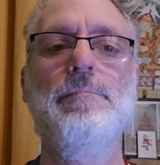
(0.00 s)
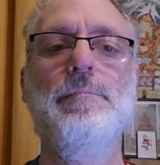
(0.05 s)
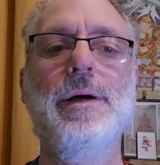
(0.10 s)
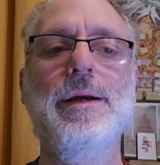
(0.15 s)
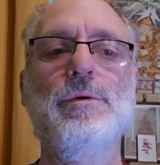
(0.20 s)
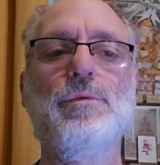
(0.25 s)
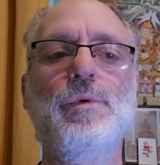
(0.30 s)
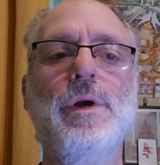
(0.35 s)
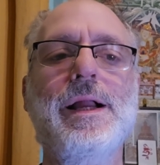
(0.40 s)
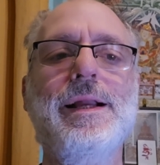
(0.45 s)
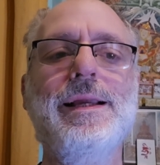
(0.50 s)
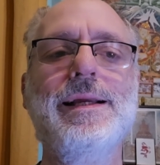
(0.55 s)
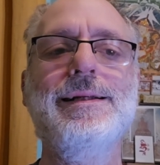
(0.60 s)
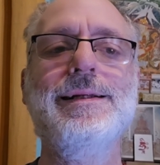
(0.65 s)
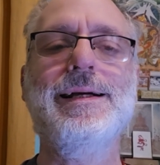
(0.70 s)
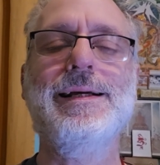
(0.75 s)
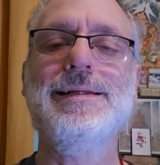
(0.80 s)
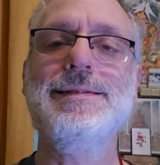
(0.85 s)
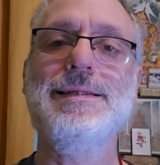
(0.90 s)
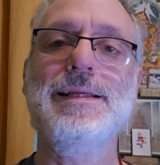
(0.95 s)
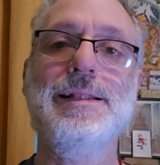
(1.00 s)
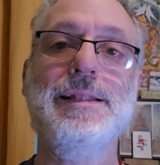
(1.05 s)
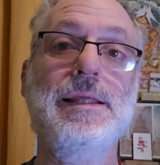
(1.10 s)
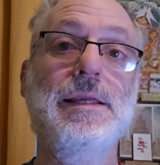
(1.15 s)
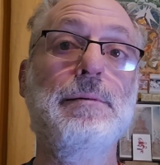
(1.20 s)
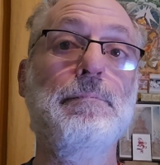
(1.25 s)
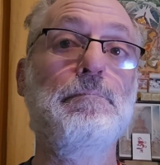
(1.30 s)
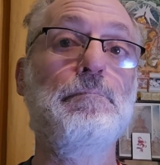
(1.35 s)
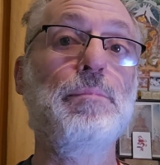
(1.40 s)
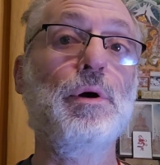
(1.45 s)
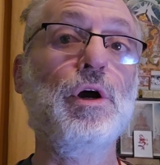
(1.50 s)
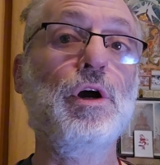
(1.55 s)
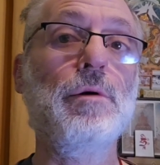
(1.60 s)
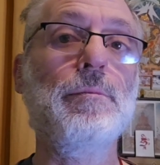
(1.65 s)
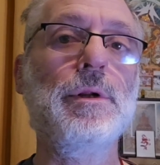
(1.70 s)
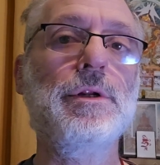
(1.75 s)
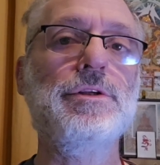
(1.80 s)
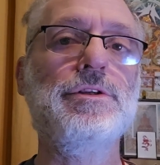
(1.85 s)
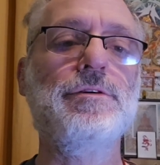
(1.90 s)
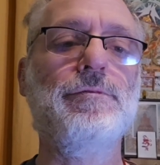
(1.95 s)
by recognizing the
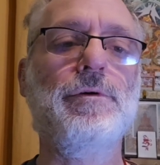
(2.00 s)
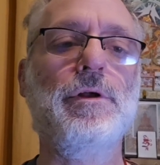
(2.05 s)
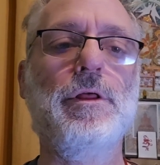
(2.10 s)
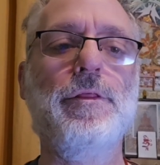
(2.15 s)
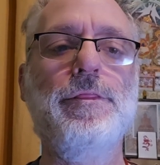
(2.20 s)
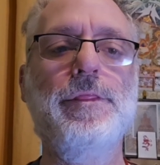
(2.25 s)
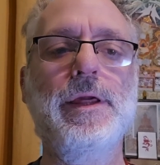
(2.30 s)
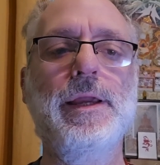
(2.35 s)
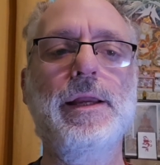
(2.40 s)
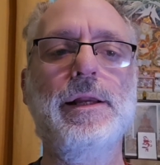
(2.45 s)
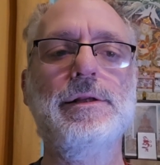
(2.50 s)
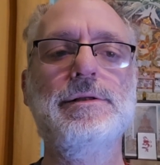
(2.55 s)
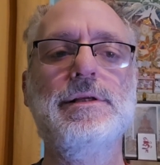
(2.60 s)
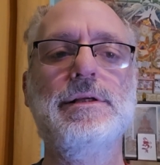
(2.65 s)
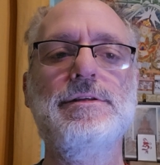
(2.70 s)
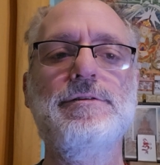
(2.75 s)
impermanence of all things.